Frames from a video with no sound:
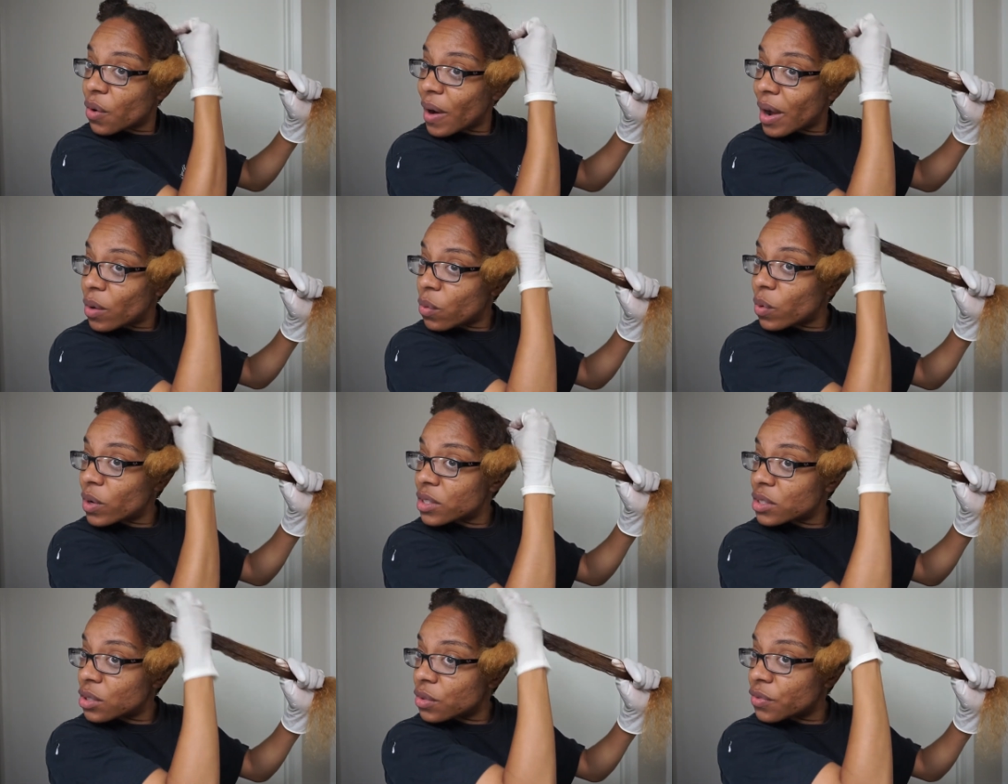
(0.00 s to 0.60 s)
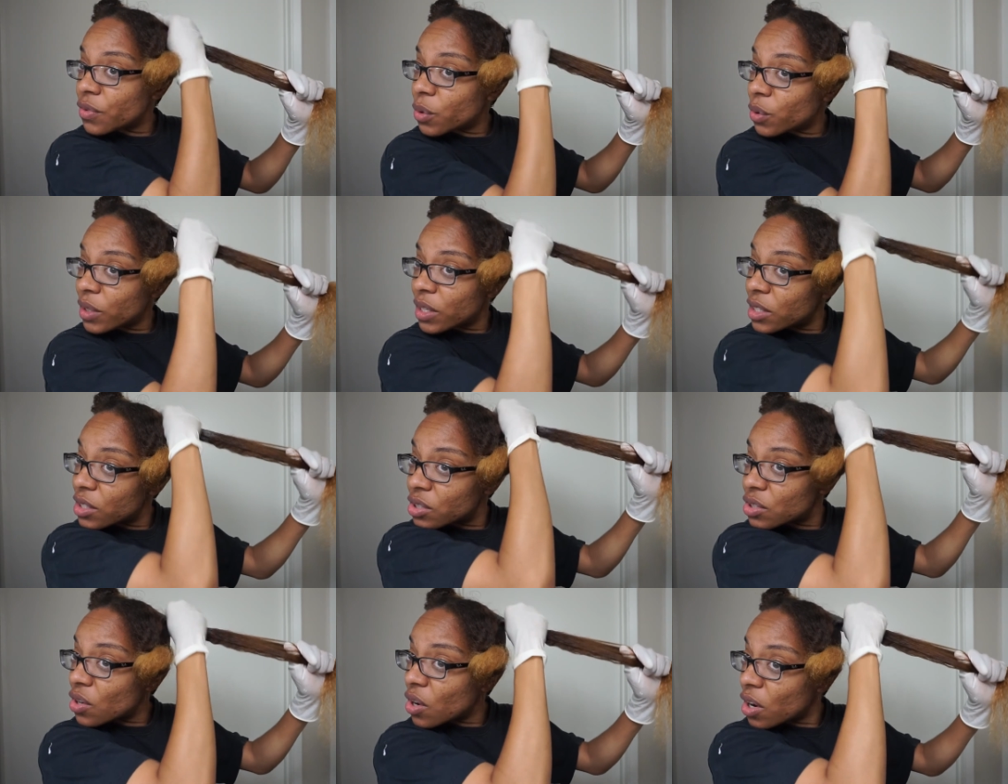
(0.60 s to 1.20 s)
I want to
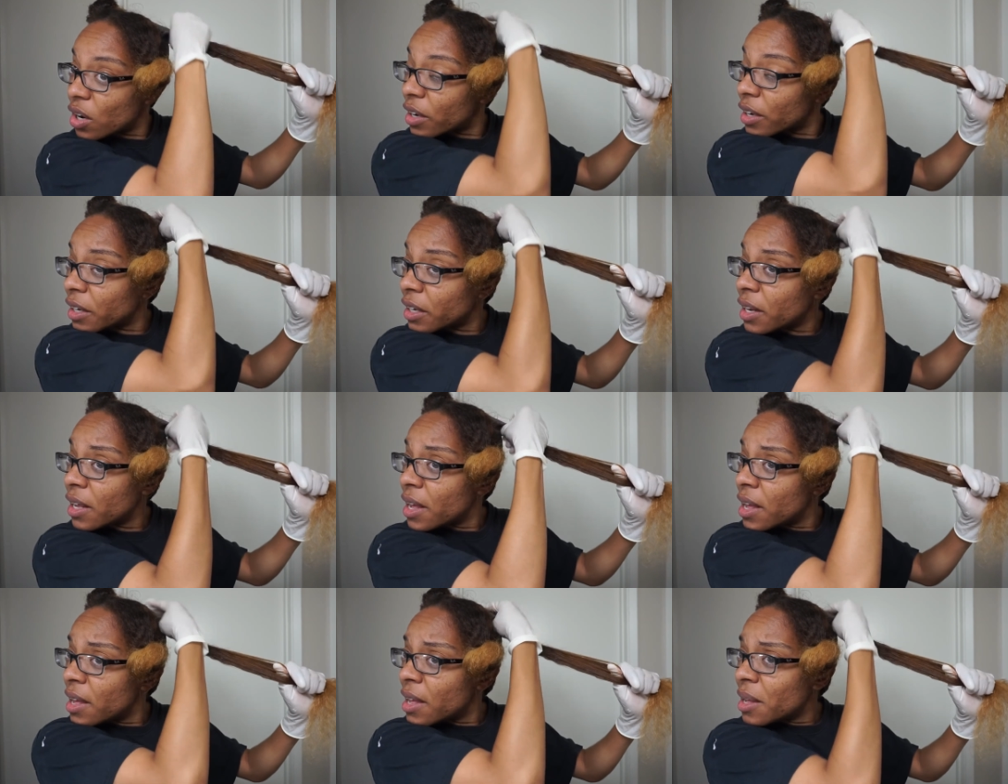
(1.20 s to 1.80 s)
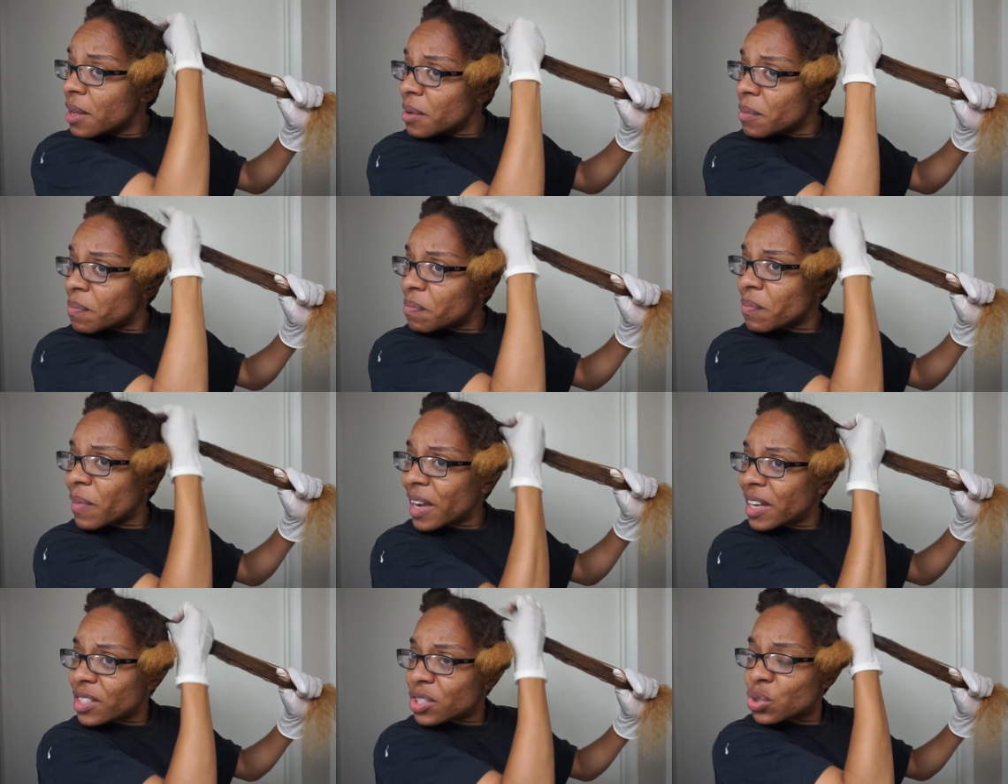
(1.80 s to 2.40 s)
focus on
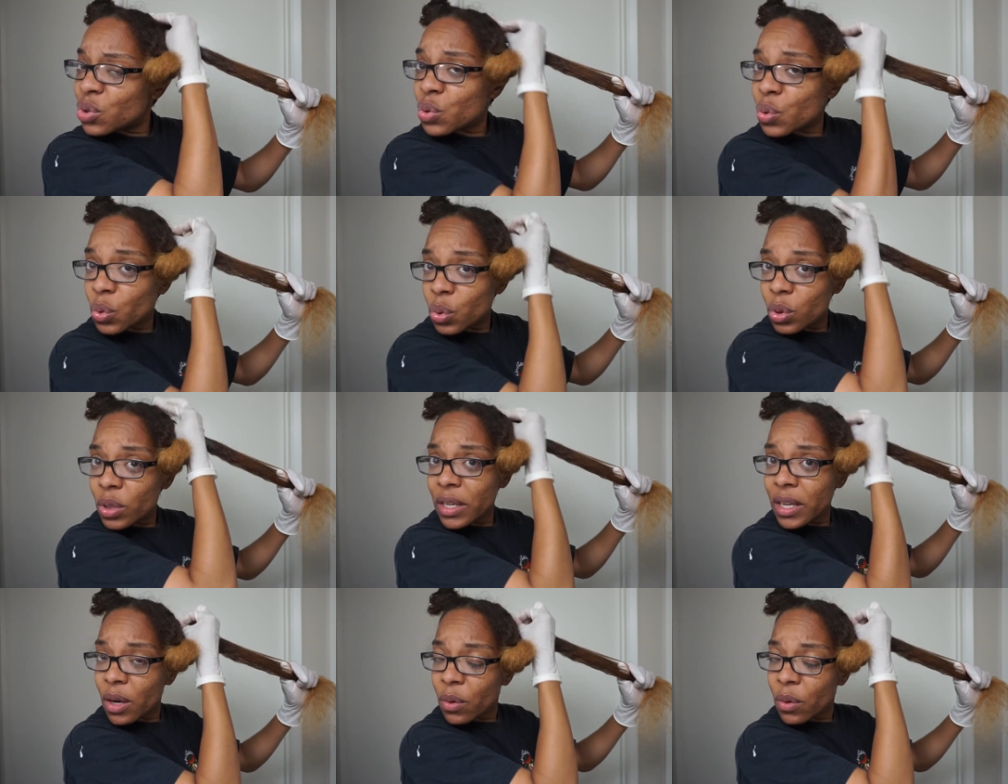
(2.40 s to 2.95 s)
my schooling.